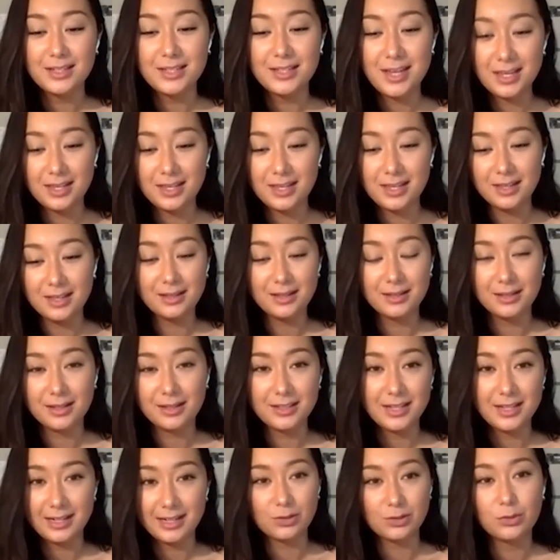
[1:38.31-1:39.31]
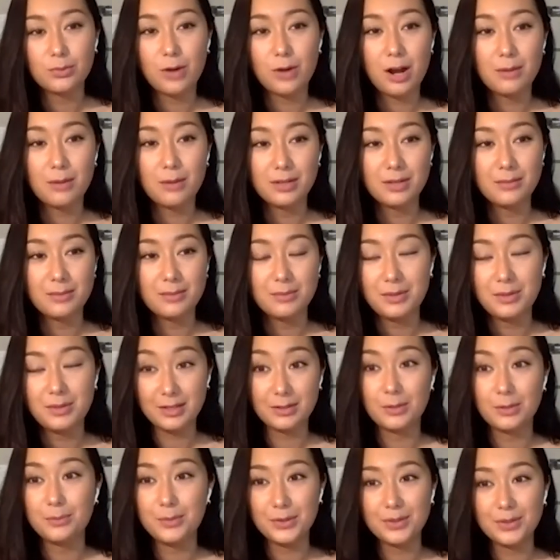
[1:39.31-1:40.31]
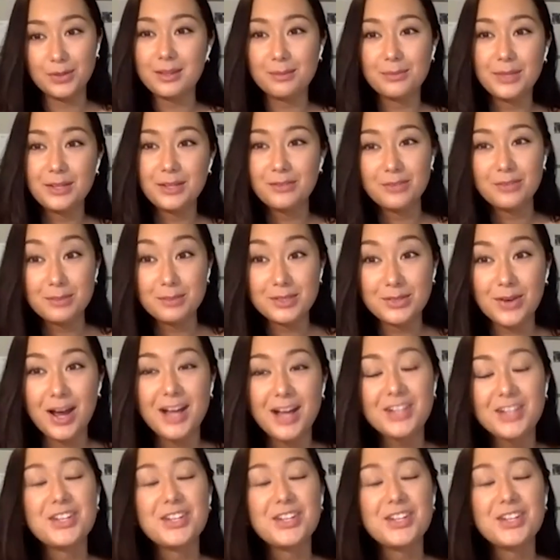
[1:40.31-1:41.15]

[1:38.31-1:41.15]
taking a technical problem and being able to build something from scratch.